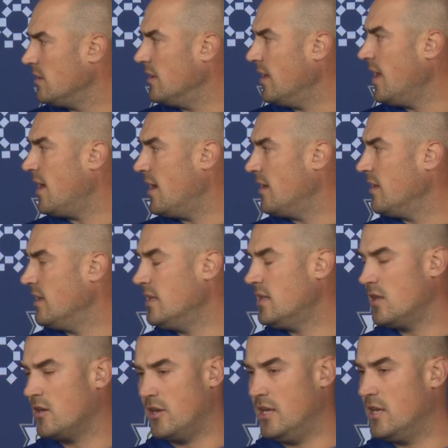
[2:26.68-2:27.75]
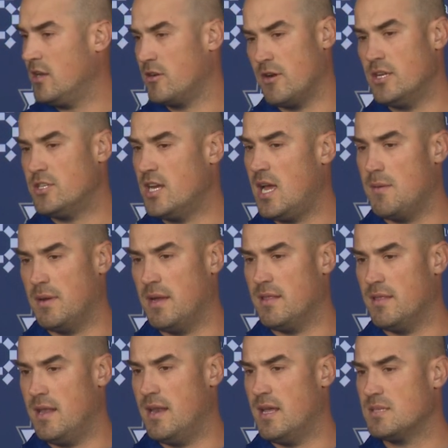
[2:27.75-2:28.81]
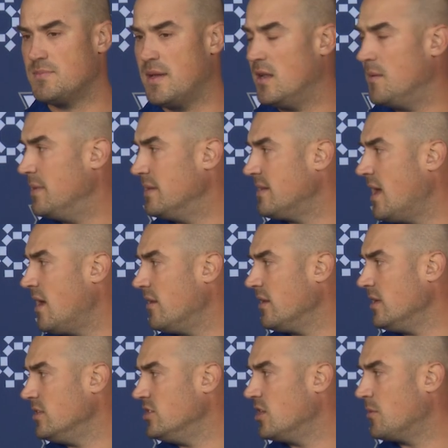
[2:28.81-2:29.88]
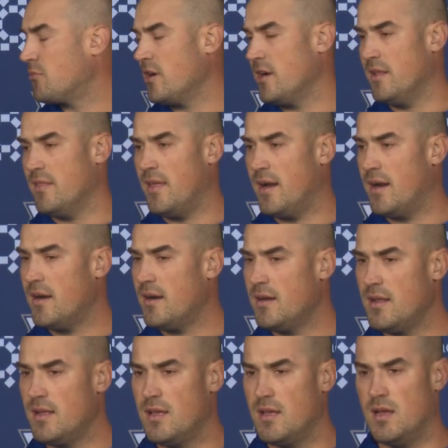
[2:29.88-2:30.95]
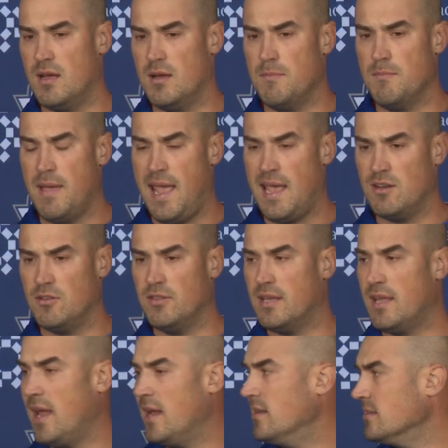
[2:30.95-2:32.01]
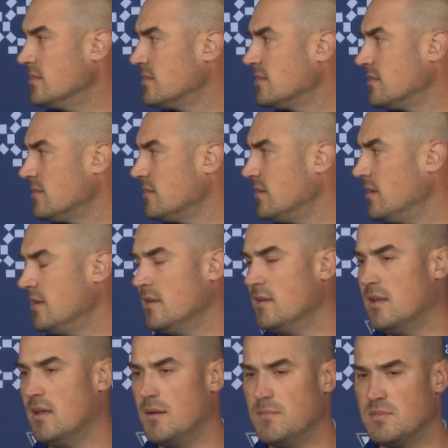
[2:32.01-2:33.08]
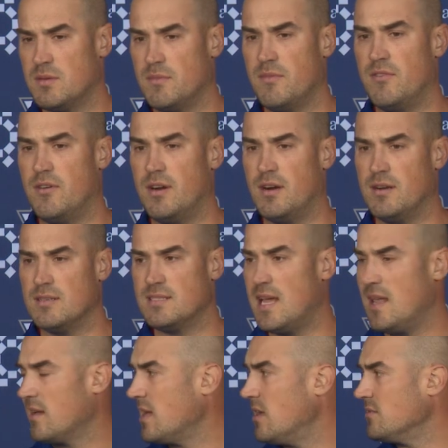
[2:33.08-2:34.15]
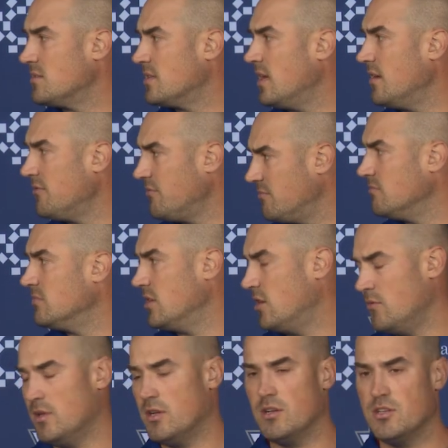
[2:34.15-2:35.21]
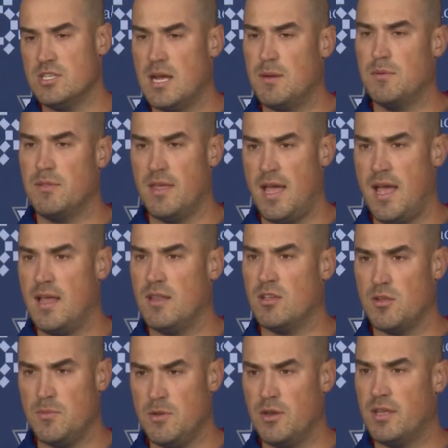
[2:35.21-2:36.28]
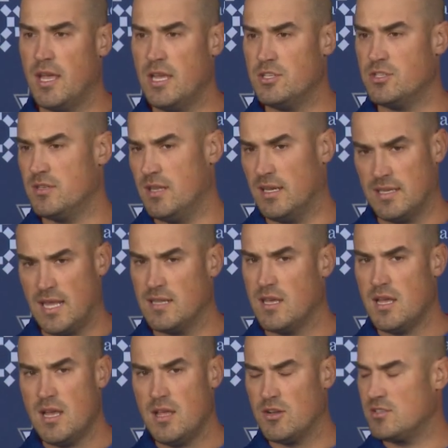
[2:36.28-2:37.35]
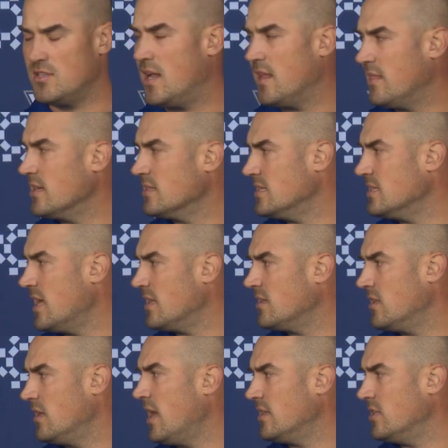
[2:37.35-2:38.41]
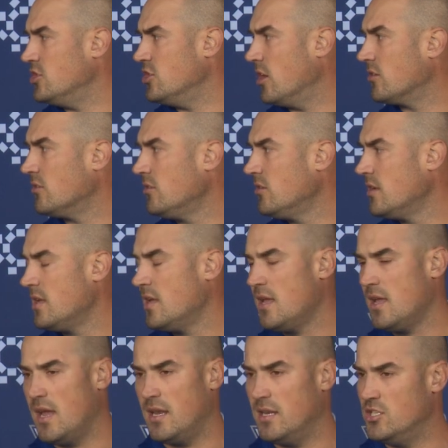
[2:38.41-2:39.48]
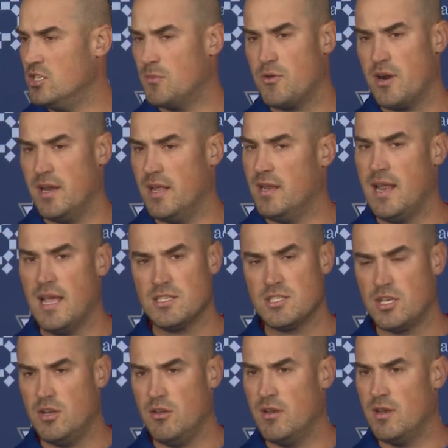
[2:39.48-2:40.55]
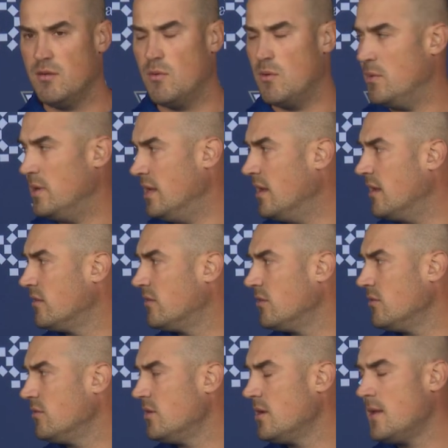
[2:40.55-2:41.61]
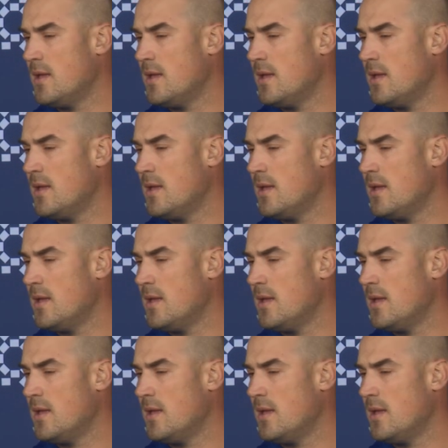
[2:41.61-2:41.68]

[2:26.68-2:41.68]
Yeah, he did. A, he did a great job. Again, that next man up mentality. He jumped right in there, um, handled the cadence and um, some of our sound count stuff. Did a really good job with that. The communication, like that. There's a lot of things he had had to juggle, and he jumped right in, executed it when we needed to.